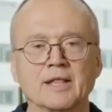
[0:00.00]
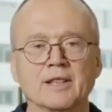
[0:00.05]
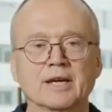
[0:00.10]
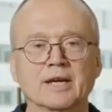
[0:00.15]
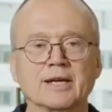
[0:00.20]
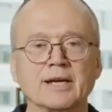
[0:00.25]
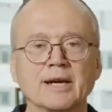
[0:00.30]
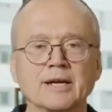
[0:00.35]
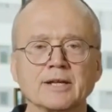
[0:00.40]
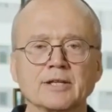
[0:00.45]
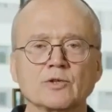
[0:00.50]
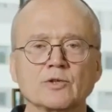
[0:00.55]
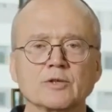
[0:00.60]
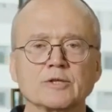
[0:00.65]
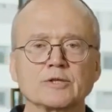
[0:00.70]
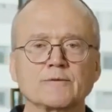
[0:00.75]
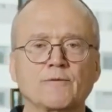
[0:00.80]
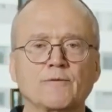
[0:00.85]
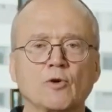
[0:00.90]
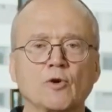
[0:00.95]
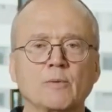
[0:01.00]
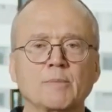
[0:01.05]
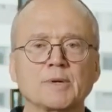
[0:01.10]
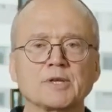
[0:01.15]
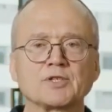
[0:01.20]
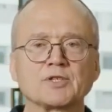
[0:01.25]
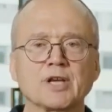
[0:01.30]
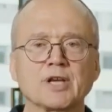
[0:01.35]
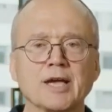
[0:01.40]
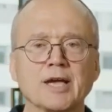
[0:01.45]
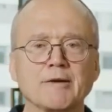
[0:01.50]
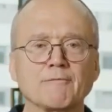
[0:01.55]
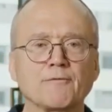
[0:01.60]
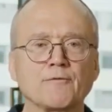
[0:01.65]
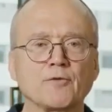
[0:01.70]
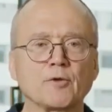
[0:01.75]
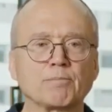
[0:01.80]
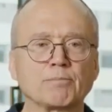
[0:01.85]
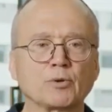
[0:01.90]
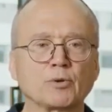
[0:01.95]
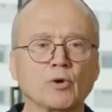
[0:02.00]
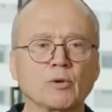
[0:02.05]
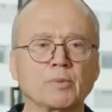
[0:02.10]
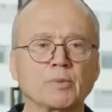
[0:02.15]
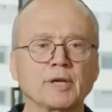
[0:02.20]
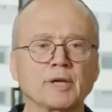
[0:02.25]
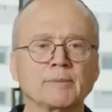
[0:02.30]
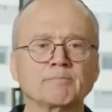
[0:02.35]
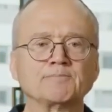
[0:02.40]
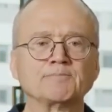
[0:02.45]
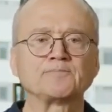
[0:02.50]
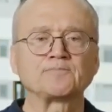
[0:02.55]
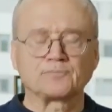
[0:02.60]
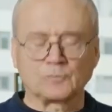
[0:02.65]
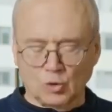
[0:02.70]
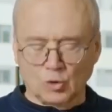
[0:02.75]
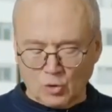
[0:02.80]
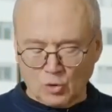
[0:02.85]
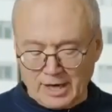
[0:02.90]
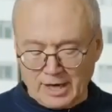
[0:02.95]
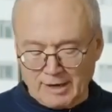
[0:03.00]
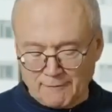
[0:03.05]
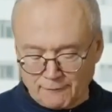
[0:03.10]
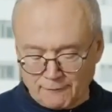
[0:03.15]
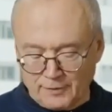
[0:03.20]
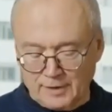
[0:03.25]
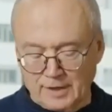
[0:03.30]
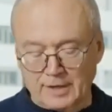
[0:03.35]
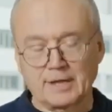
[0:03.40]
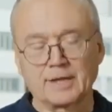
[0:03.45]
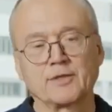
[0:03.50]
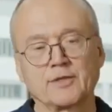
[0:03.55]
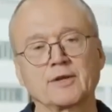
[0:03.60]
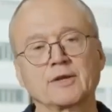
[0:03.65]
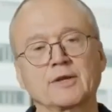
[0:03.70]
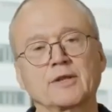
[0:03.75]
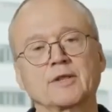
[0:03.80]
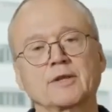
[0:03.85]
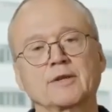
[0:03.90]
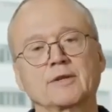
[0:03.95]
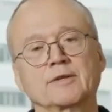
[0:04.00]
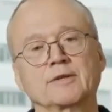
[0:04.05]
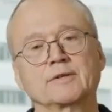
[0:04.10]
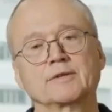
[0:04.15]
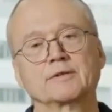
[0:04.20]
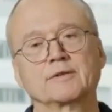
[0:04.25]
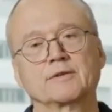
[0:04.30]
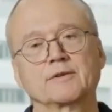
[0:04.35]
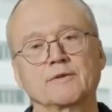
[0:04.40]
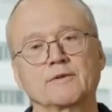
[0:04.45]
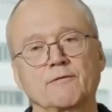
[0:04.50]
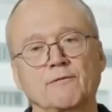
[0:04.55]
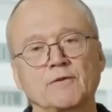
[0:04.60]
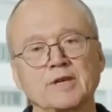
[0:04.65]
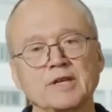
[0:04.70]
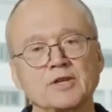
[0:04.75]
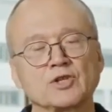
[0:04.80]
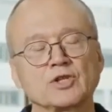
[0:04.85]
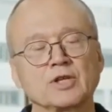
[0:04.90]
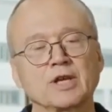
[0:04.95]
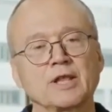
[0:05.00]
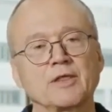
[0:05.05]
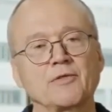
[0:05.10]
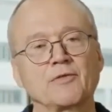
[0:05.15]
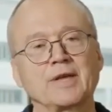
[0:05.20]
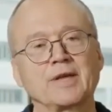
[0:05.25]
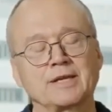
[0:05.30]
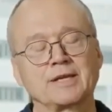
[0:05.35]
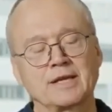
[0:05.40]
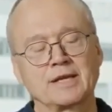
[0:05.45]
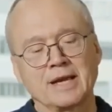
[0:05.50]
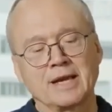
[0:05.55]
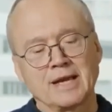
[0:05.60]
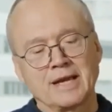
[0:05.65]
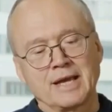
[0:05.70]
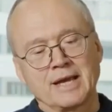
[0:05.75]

The current transformers have the problem, or have the feature that